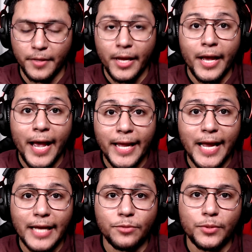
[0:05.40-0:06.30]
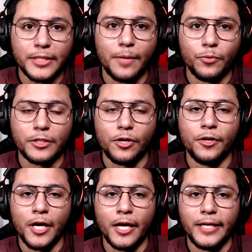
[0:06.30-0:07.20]
Hey guys, what's up? What's going
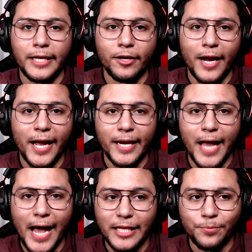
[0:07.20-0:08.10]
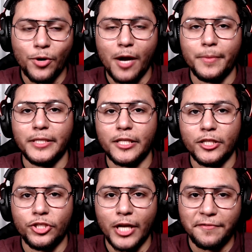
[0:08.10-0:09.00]
on here? And as promised,
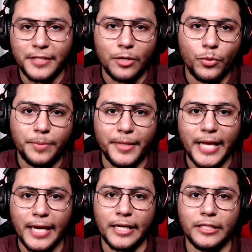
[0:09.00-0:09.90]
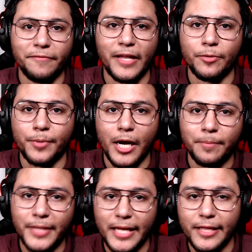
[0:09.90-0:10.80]
Jeff said we'd be getting a developer
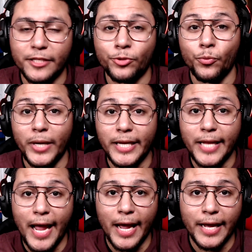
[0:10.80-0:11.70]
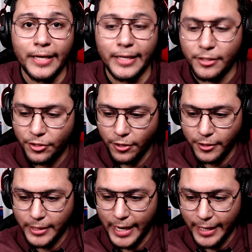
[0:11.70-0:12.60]
update this week, and it's
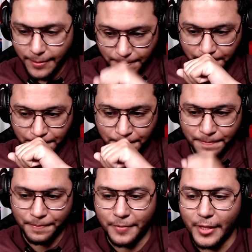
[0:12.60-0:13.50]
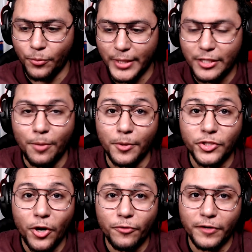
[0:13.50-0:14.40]
Thursday. The week's almost
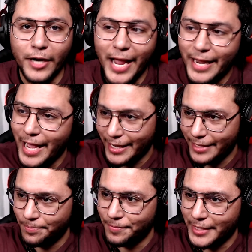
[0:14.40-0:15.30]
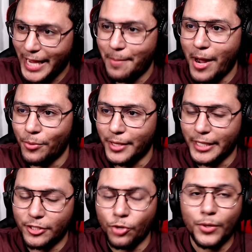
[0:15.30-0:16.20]
over, and he came out with it.
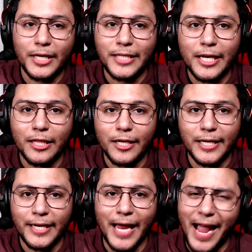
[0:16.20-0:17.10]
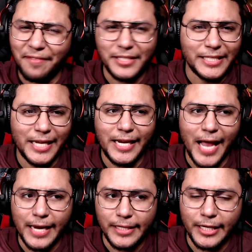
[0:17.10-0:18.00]
So we're gonna take a look at it. I haven't seen
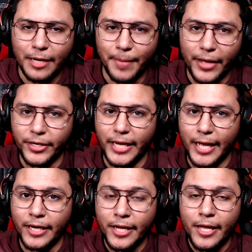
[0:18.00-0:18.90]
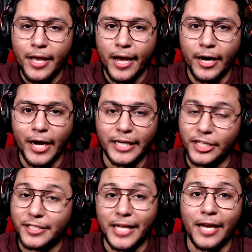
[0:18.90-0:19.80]
anything about it yet. I just
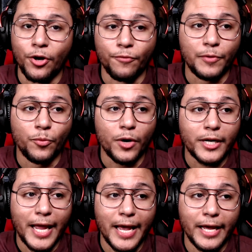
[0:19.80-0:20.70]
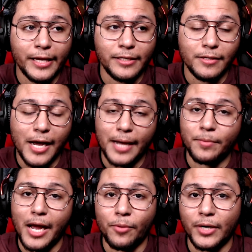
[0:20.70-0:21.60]
got home from work, and
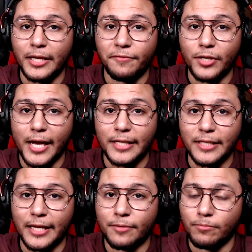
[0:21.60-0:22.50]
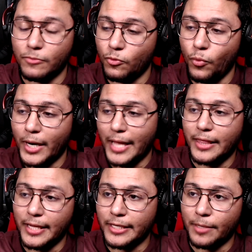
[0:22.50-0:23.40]
I want to give you guys like what I
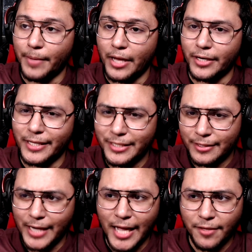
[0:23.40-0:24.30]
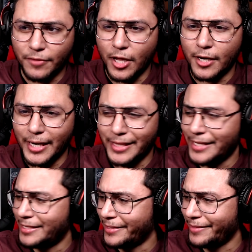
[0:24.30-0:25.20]
think about it. It's kind of long. I think
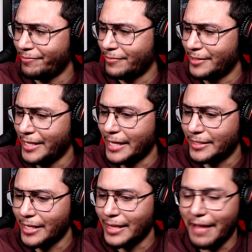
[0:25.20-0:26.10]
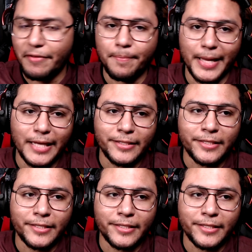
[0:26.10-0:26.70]
it's 11 minutes.